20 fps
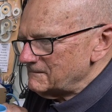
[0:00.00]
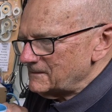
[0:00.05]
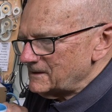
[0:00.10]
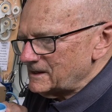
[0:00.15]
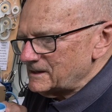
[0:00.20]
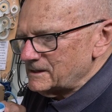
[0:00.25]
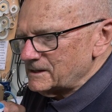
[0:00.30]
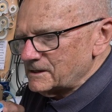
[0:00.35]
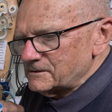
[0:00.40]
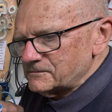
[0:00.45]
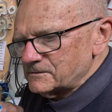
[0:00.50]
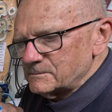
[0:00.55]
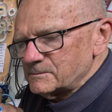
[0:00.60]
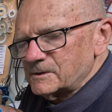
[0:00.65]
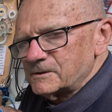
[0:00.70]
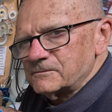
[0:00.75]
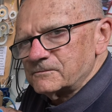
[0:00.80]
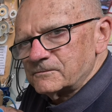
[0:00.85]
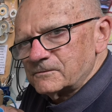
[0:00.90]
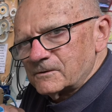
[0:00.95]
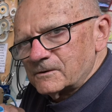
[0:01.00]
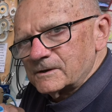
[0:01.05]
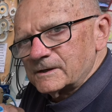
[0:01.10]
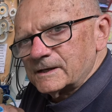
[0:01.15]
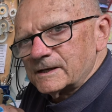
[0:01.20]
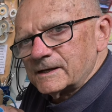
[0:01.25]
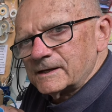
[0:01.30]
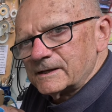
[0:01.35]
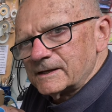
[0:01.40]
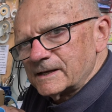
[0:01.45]
enough about four
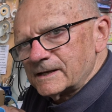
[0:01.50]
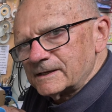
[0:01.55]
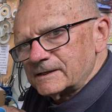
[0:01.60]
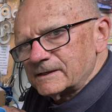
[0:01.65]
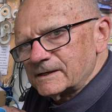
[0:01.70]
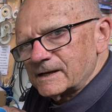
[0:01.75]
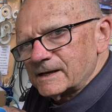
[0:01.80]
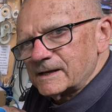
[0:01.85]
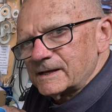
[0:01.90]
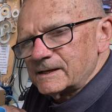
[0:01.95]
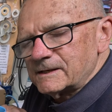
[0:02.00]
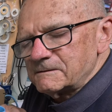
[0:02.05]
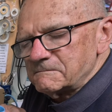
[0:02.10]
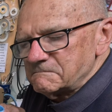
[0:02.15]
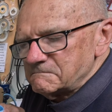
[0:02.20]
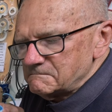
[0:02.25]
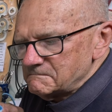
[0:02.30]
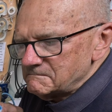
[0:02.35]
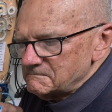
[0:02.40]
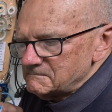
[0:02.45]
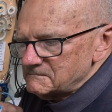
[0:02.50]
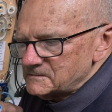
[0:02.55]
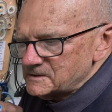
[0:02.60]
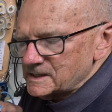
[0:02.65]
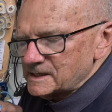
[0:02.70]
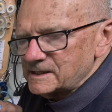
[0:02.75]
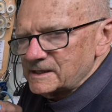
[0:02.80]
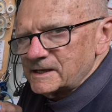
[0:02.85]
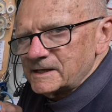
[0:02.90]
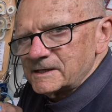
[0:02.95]
K, eight K,
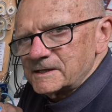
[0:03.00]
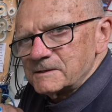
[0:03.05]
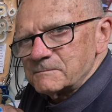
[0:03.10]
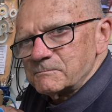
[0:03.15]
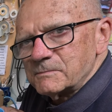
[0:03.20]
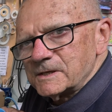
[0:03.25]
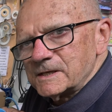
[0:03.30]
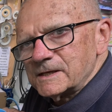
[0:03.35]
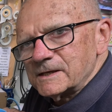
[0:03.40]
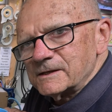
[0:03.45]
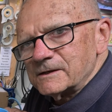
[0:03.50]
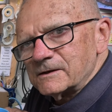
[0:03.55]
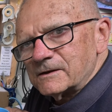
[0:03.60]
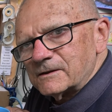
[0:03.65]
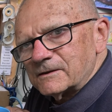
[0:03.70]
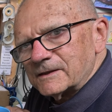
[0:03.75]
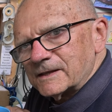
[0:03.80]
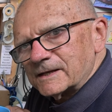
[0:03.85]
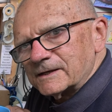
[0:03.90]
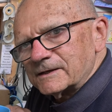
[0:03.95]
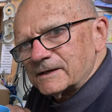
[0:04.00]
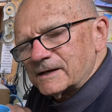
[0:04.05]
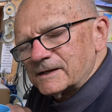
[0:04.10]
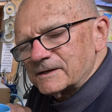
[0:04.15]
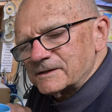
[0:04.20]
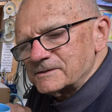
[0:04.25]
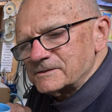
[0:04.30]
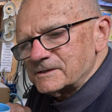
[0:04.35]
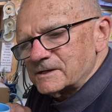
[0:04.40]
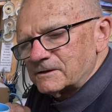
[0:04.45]
ten eighty P and all that
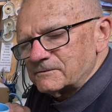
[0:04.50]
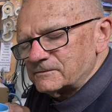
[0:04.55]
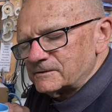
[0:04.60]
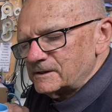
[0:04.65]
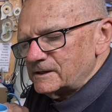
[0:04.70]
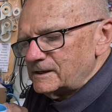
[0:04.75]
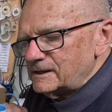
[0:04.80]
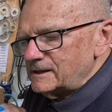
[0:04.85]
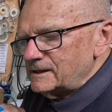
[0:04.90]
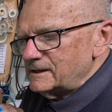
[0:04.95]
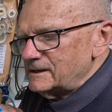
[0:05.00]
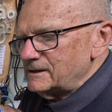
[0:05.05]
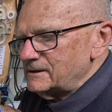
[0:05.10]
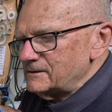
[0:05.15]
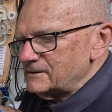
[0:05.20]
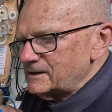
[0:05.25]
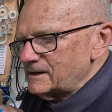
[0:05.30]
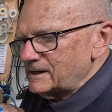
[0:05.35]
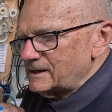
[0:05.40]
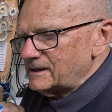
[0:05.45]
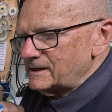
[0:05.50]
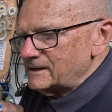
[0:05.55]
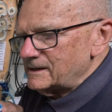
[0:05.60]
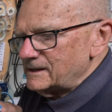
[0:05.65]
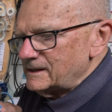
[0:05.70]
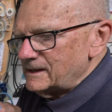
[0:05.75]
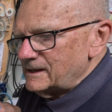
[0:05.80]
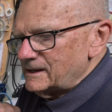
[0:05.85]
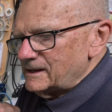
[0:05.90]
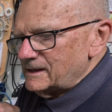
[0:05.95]
kind of stuff. Okay,
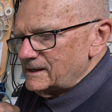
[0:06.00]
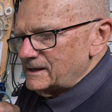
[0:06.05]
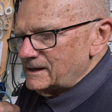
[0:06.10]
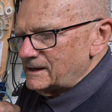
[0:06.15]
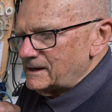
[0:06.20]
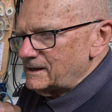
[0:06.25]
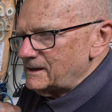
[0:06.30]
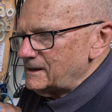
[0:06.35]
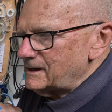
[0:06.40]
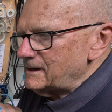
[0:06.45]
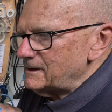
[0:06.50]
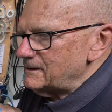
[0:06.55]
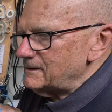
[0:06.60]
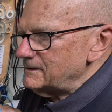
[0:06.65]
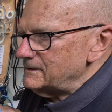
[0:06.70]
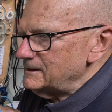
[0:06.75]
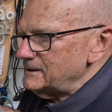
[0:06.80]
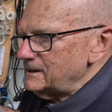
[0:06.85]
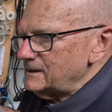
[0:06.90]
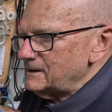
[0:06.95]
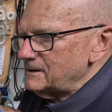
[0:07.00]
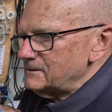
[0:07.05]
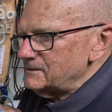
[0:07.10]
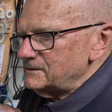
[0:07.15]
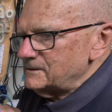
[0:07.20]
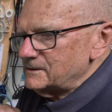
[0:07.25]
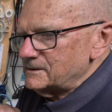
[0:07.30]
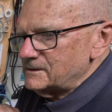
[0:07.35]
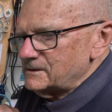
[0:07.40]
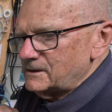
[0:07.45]
uh, yeah, I'm
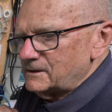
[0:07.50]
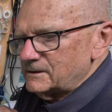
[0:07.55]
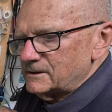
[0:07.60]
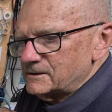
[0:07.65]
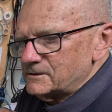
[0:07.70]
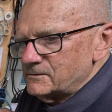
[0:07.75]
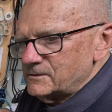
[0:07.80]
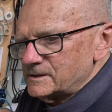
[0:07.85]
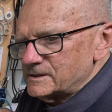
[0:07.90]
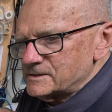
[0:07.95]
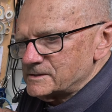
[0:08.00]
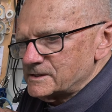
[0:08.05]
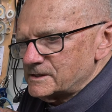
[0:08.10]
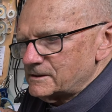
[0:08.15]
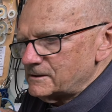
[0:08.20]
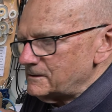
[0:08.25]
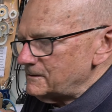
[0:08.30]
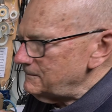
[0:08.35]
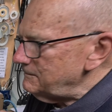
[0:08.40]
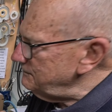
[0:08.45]
gonna call it quits here.